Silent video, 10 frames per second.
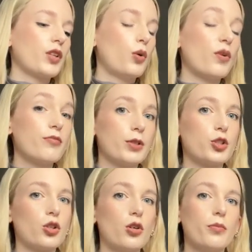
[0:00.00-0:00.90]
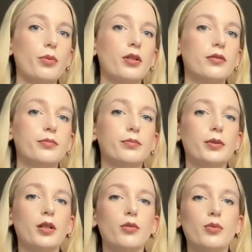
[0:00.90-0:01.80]
with my shop,
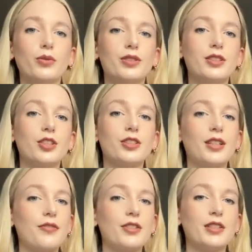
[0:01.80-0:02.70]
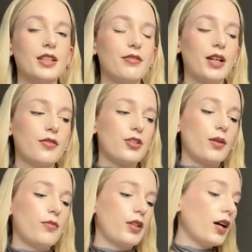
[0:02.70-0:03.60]
but we'll just have to see if I have
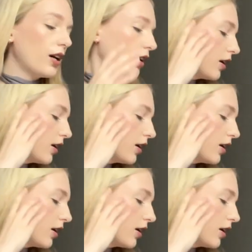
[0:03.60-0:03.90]
time for that.